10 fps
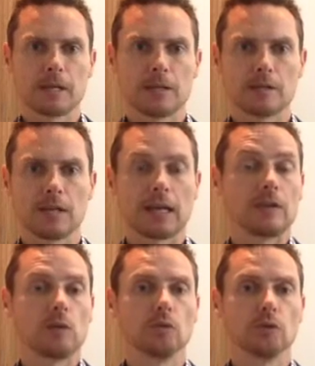The second
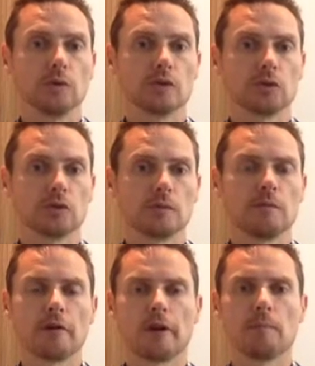thing we'll do is do some
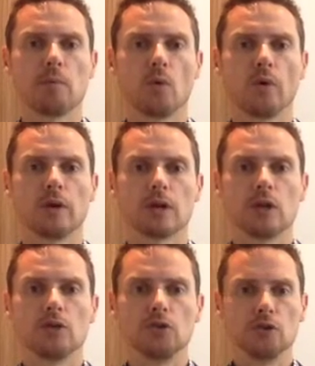very important
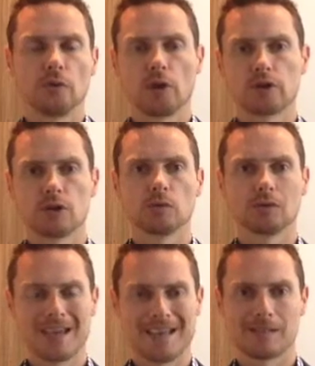neurological
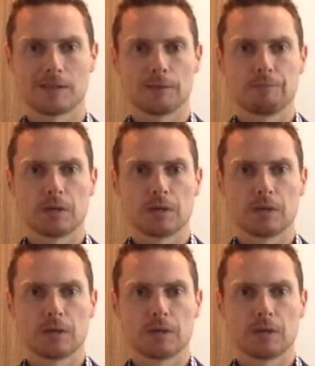tests.